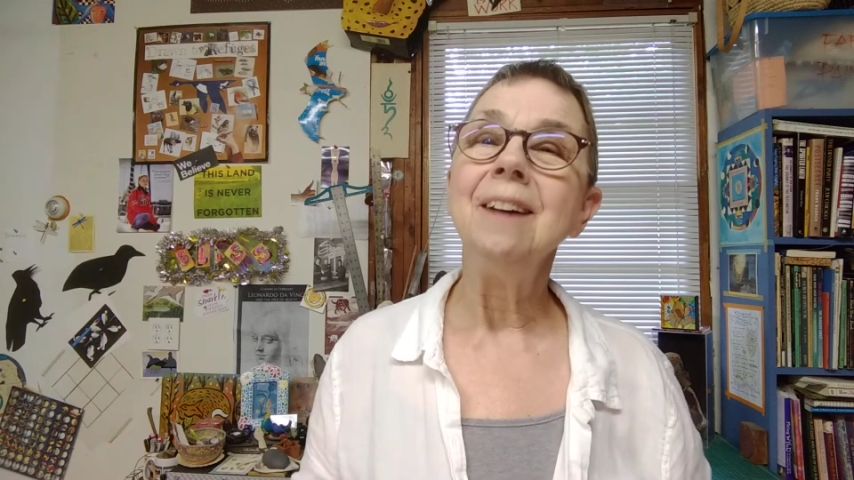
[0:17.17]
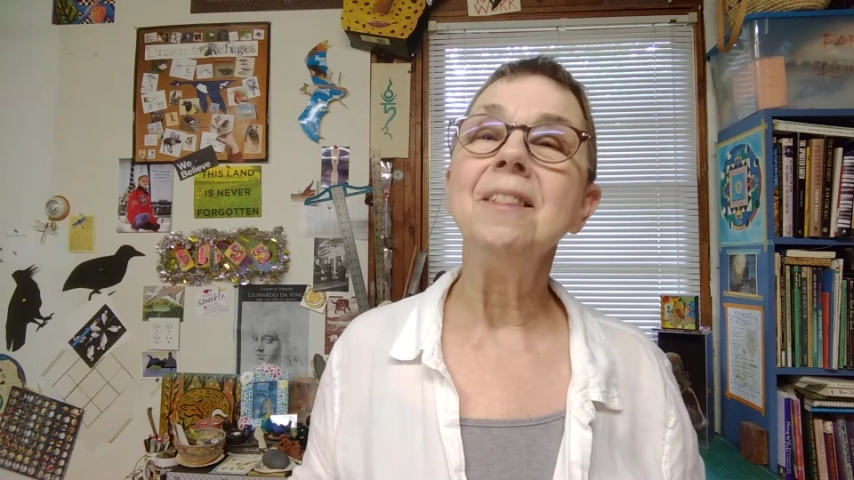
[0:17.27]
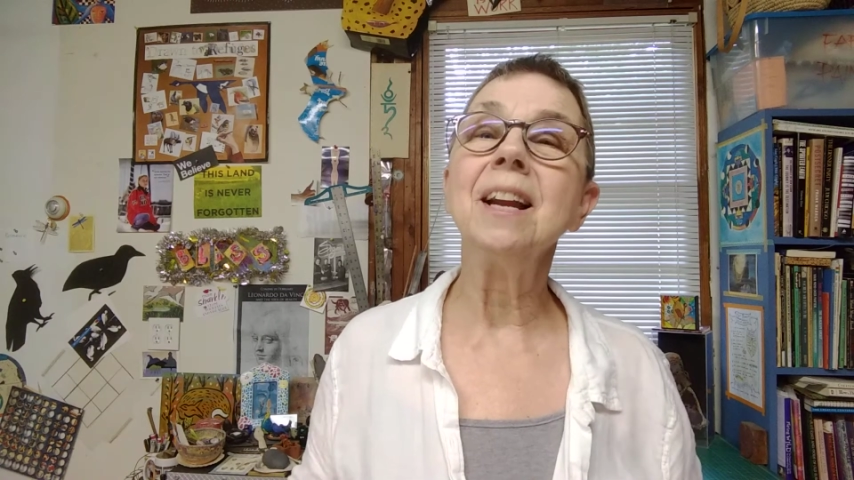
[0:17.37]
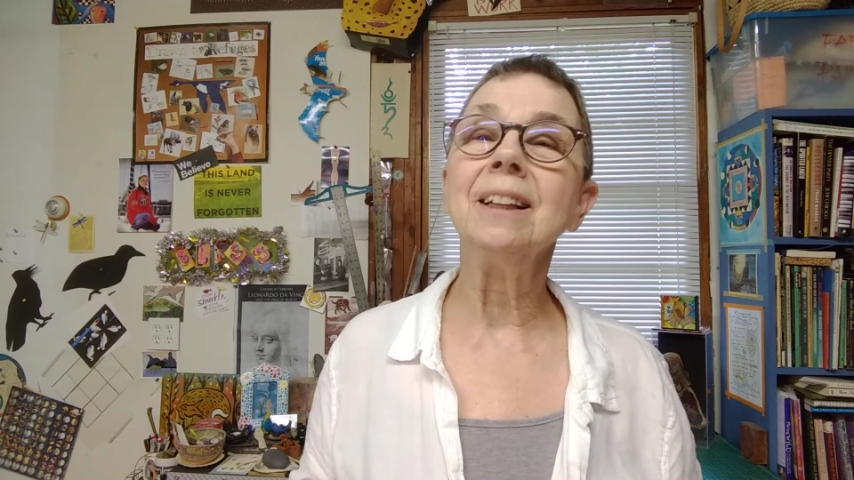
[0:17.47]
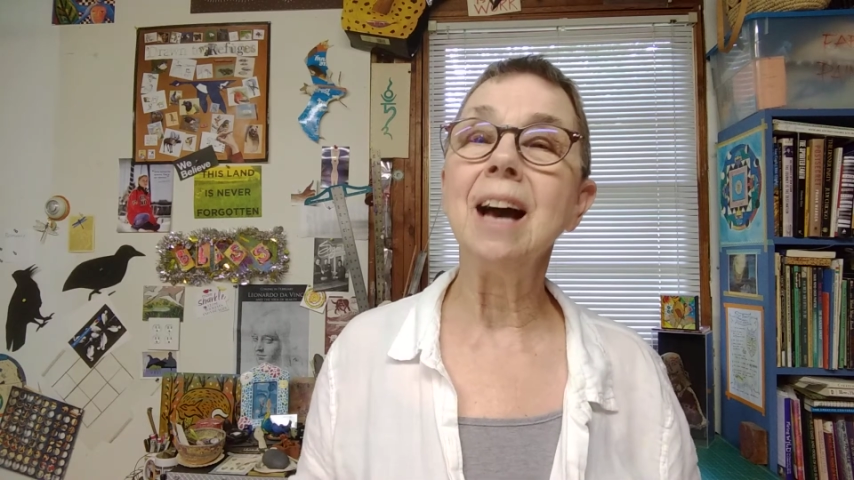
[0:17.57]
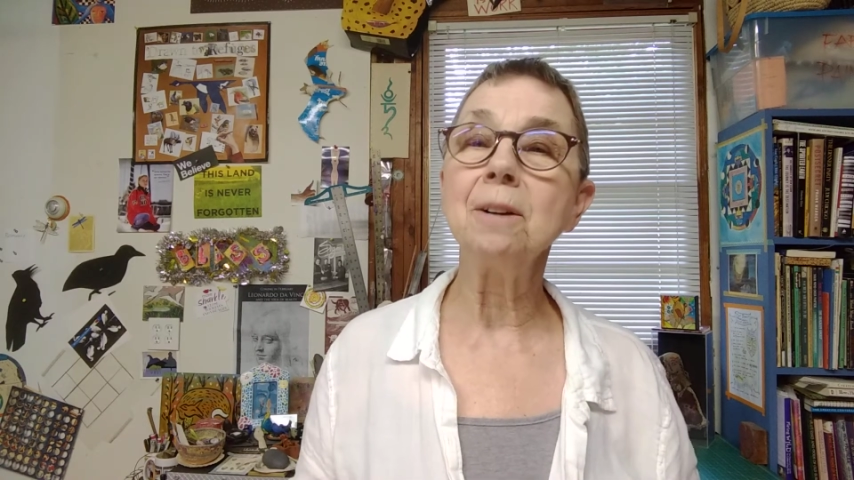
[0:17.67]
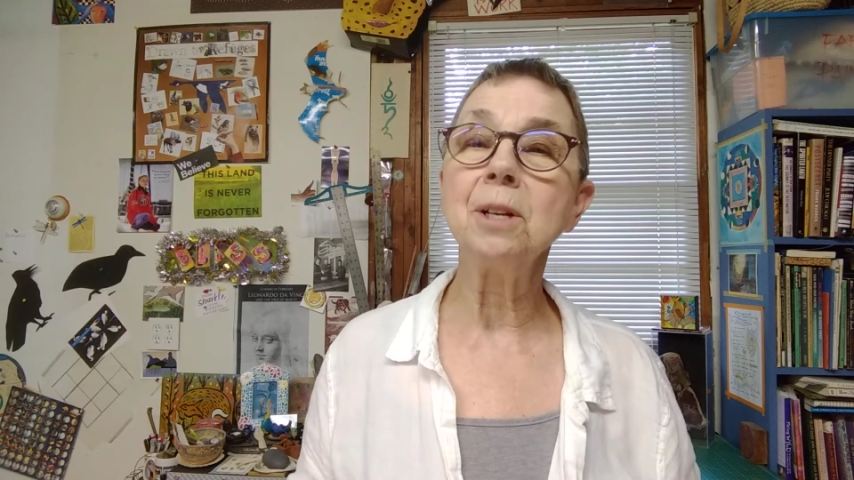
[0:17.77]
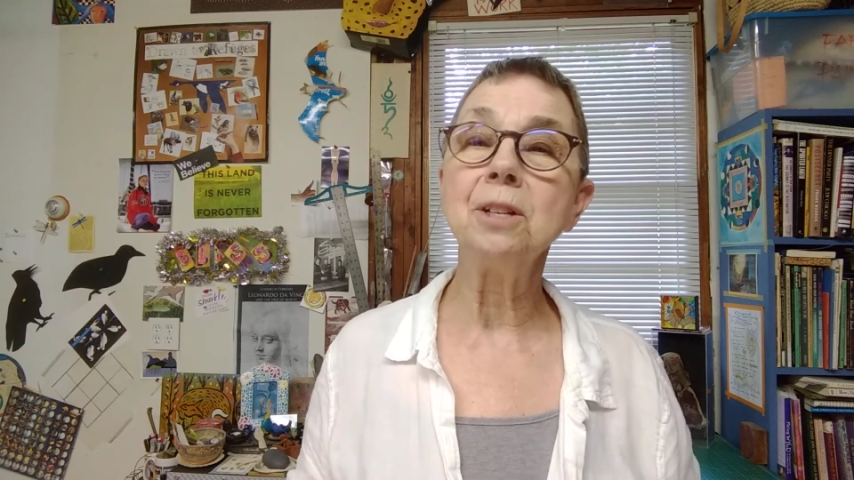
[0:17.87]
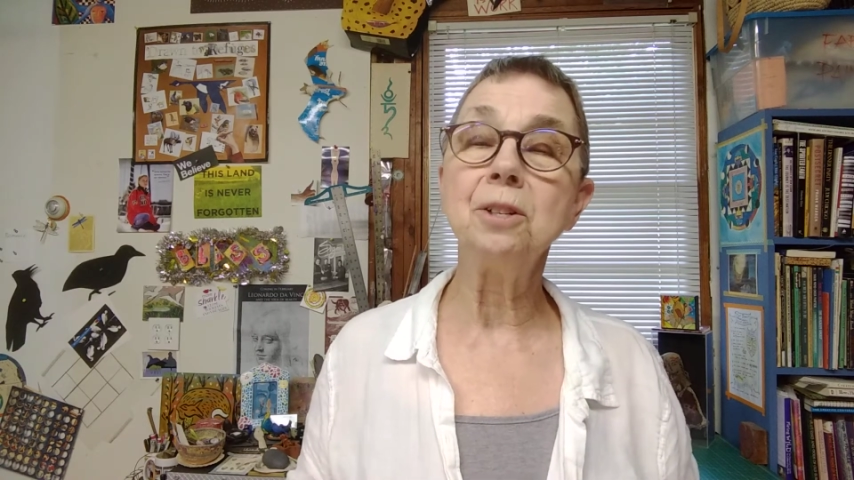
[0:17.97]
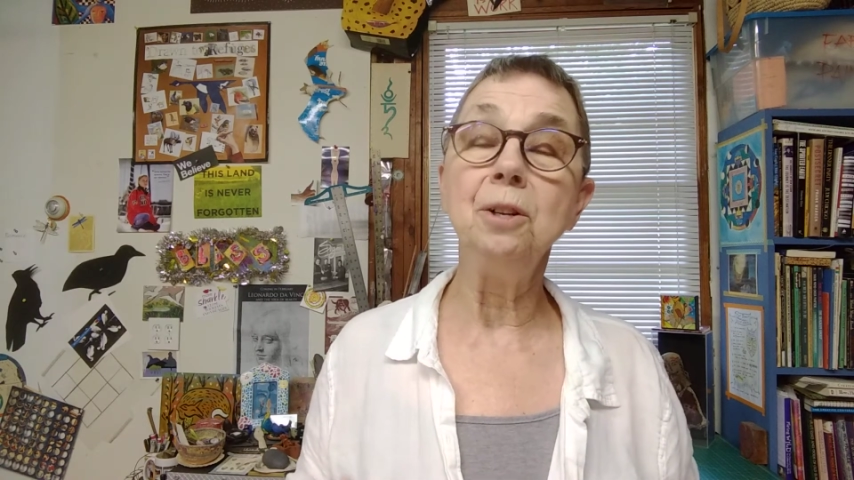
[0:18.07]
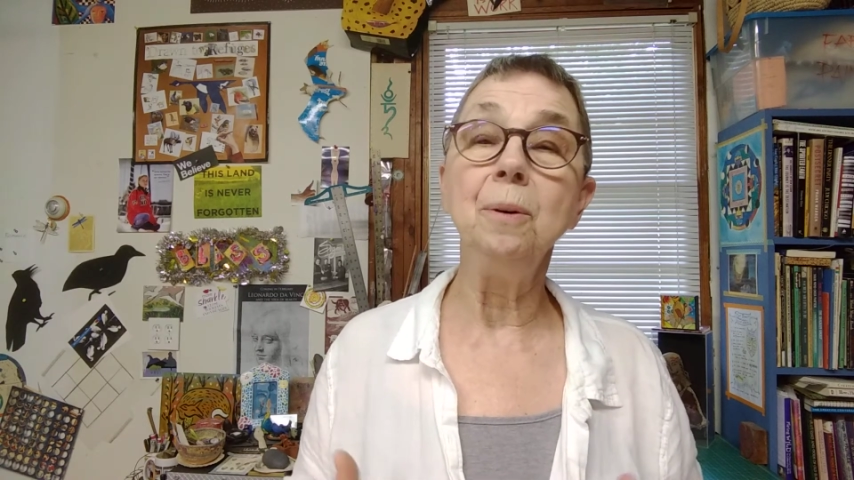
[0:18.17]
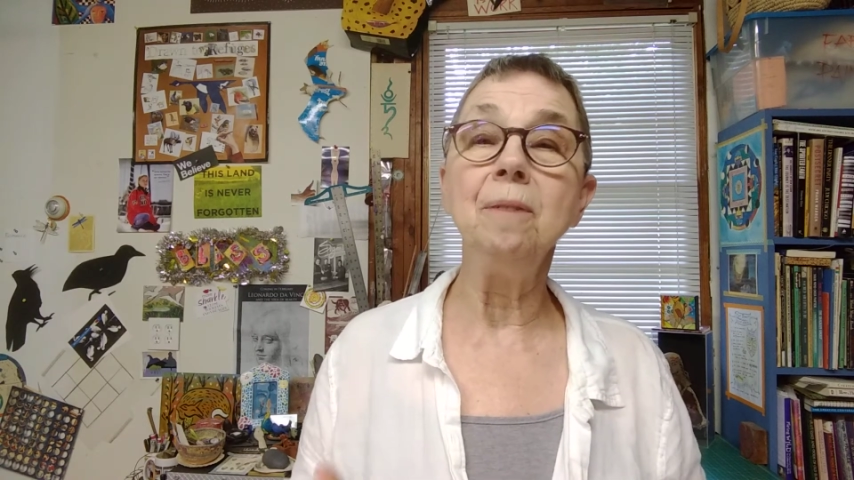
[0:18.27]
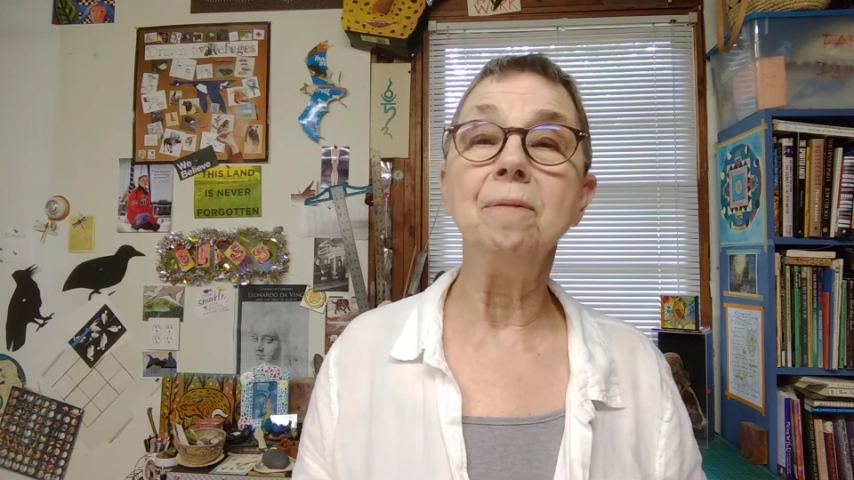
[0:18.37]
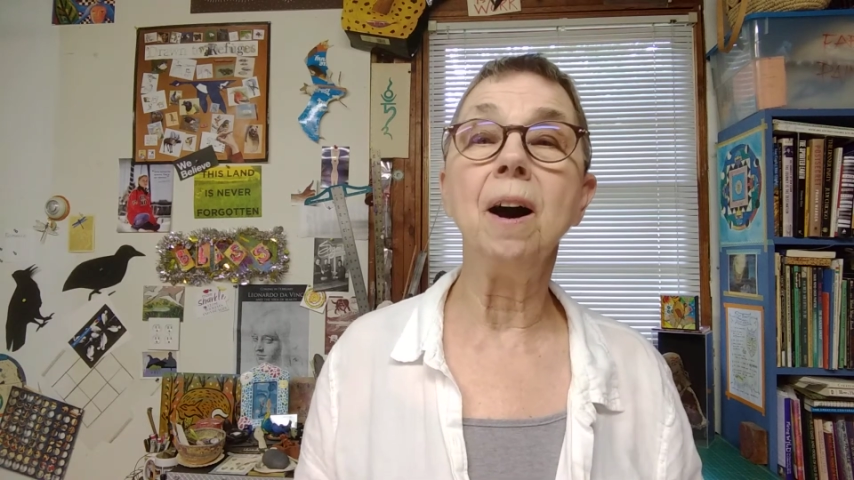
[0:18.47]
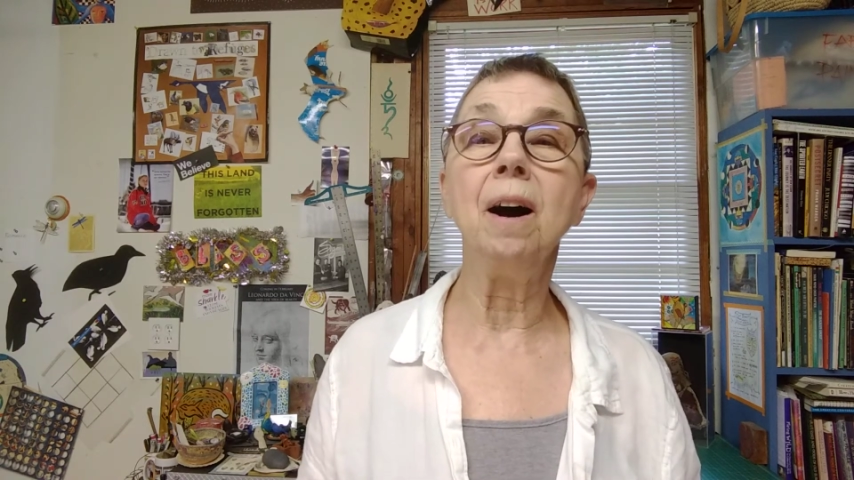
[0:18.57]
that allows us to
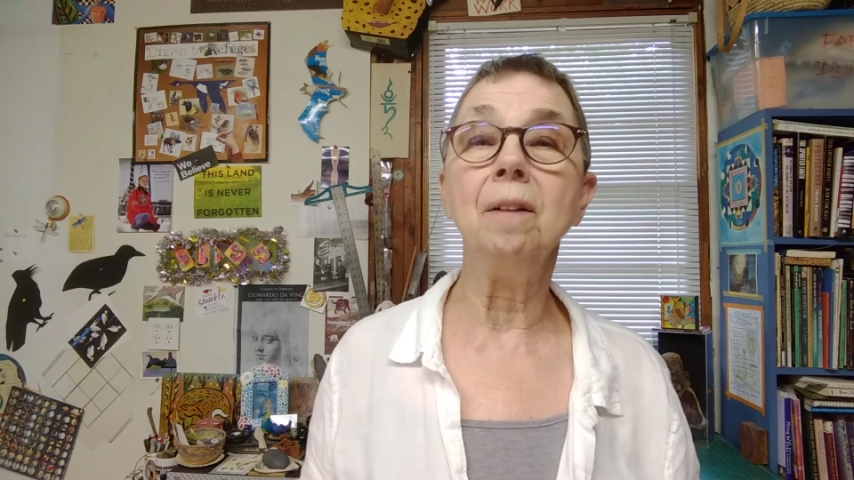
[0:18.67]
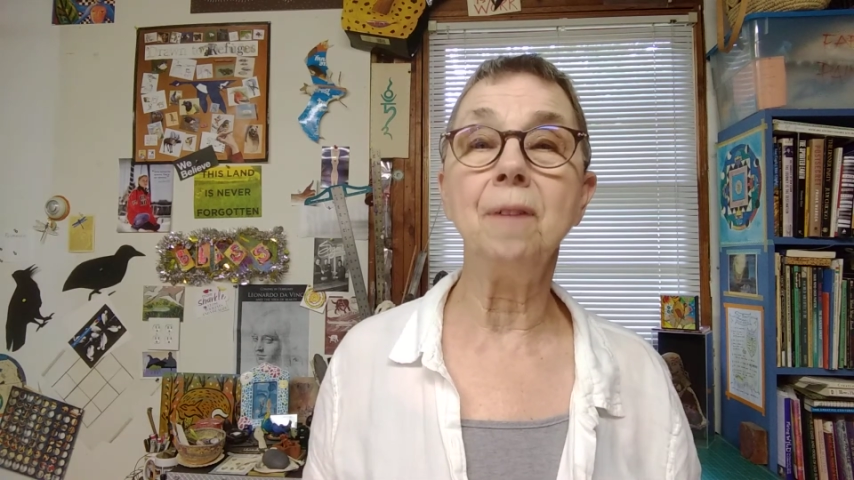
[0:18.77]
evolve